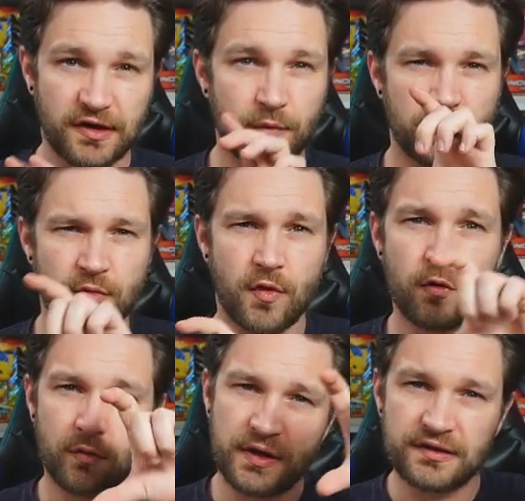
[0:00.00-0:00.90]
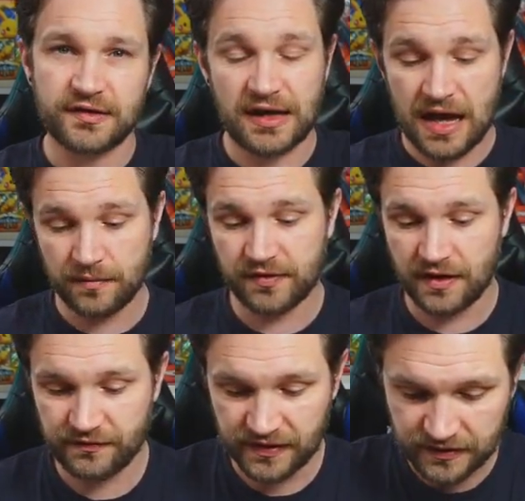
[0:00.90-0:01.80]
I want them all in slabs. I
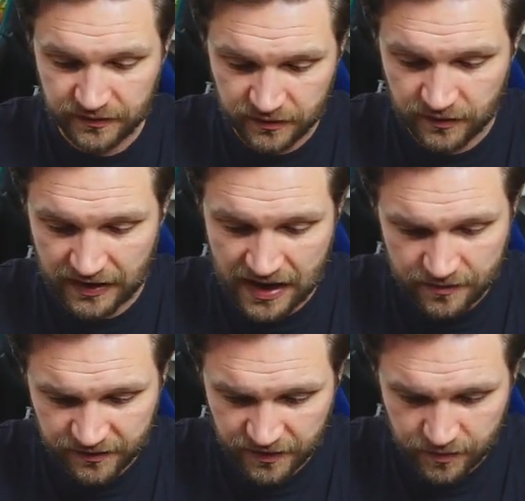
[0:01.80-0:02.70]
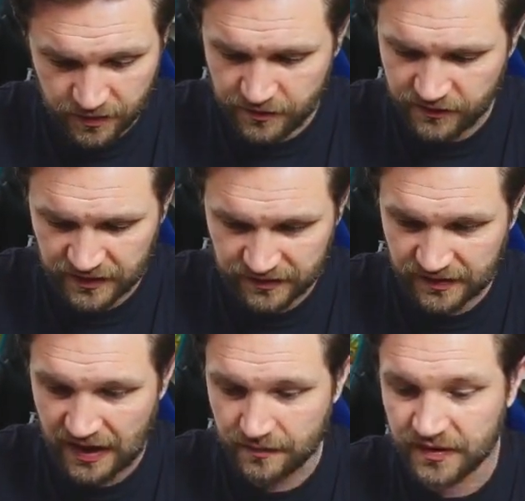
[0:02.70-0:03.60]
think these would look absolutely beautiful in
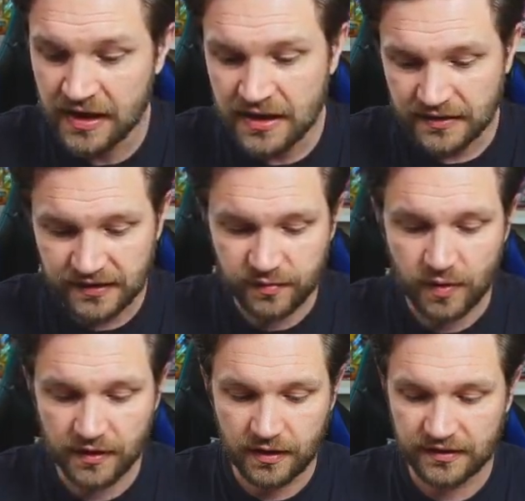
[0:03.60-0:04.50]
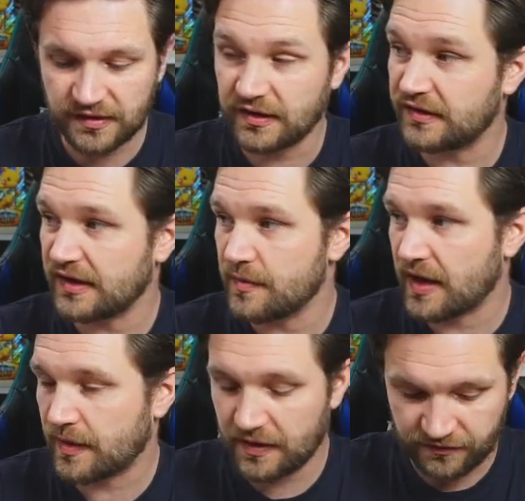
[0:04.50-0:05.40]
slabs. This one, guys, is going to set you
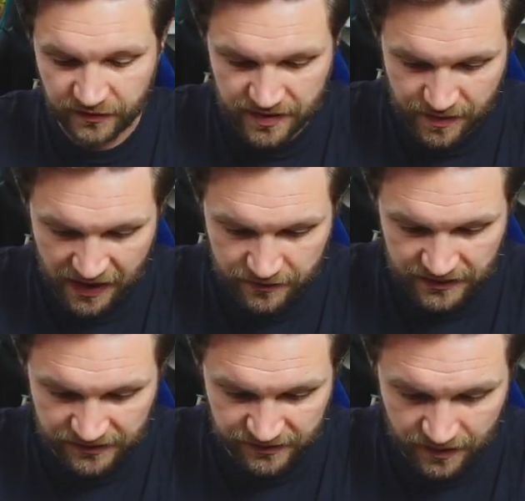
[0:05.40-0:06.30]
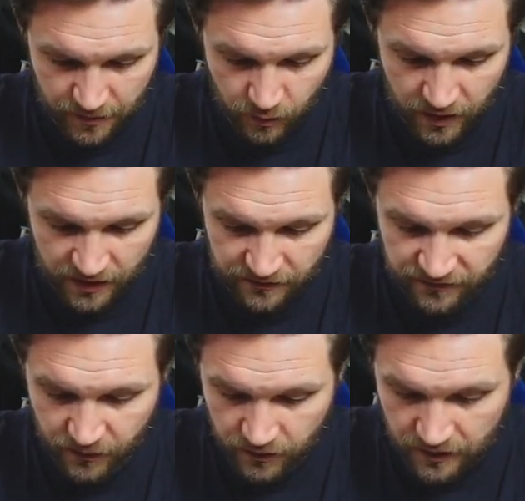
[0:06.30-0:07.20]
back about £3. That's number
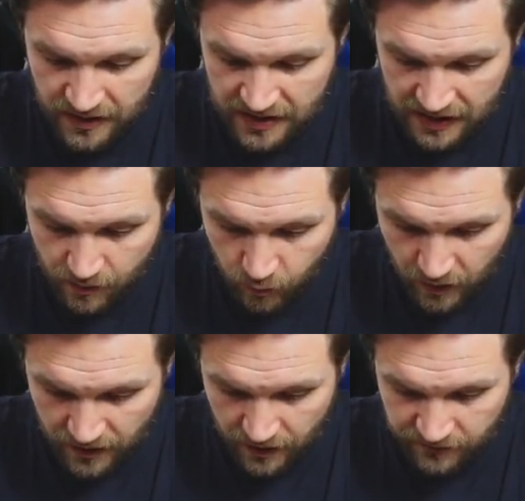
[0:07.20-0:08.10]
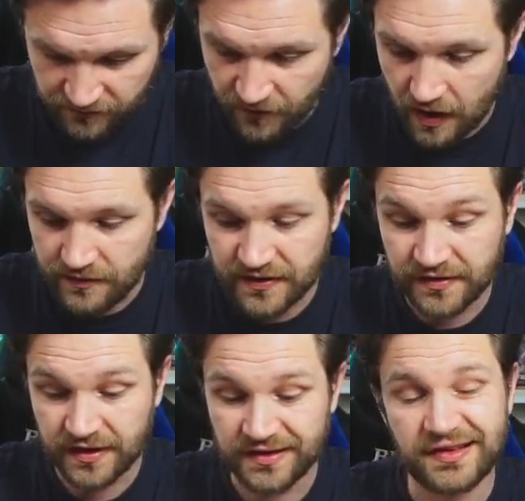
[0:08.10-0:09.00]
104. And 105 is
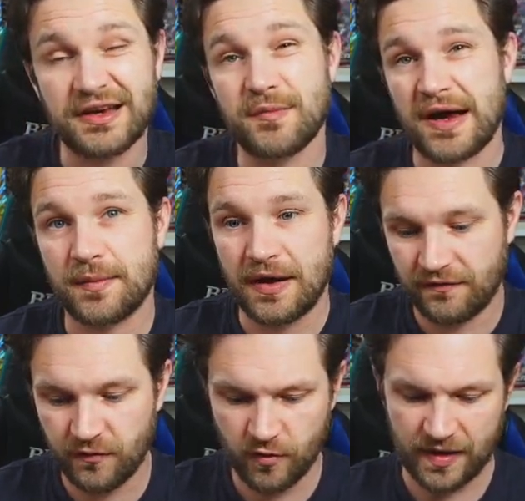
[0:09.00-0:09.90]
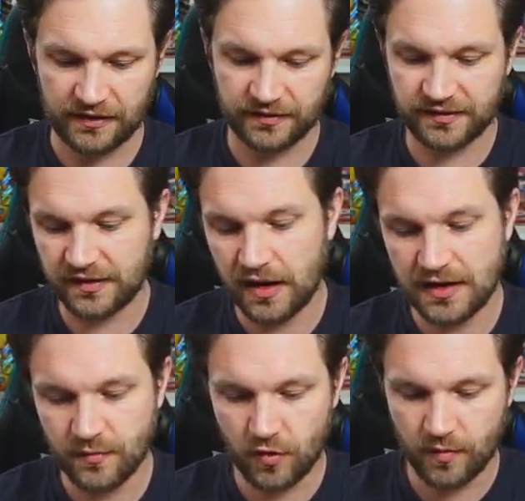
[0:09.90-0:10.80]
going to set you back about £4. So
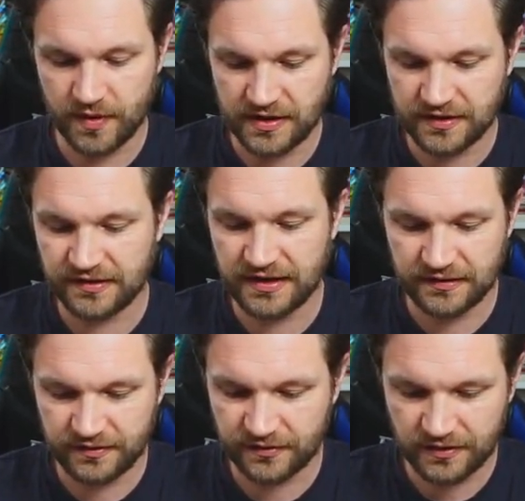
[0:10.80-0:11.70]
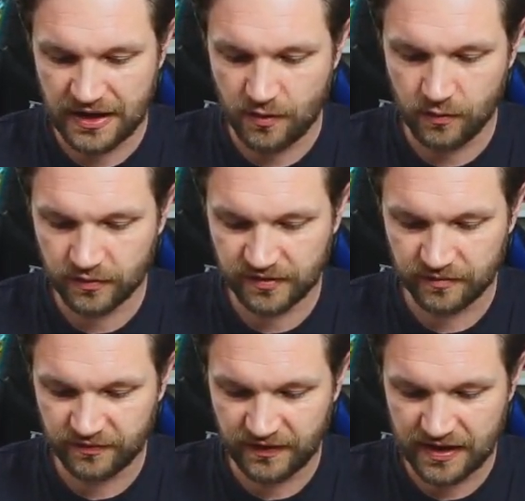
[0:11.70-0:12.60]
slightly more, but you can see it's just got that awesome
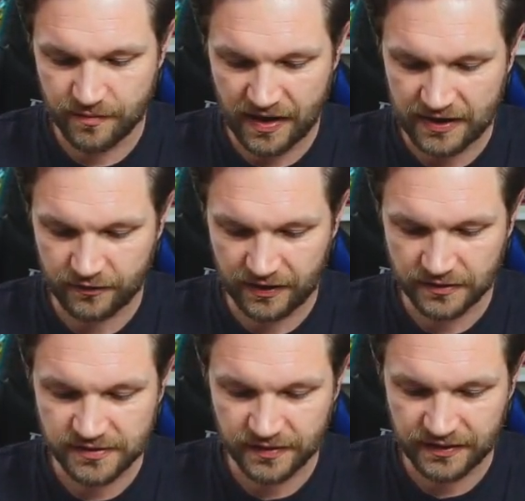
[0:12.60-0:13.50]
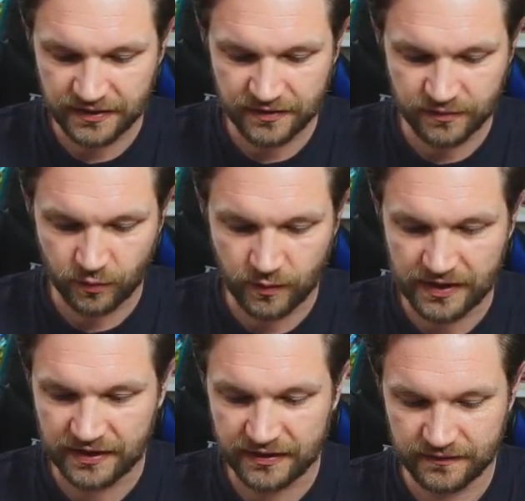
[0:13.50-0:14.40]
flame background to it. That looks
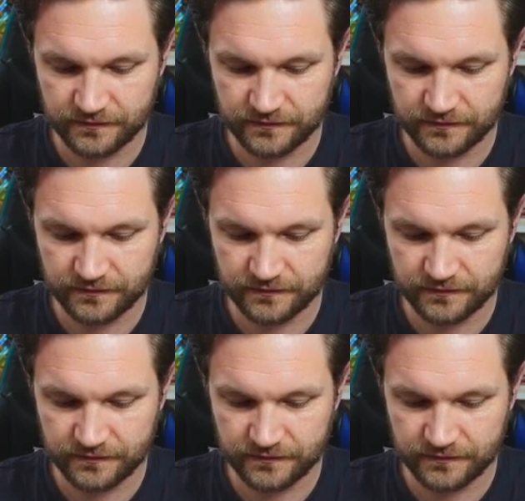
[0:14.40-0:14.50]
wicked.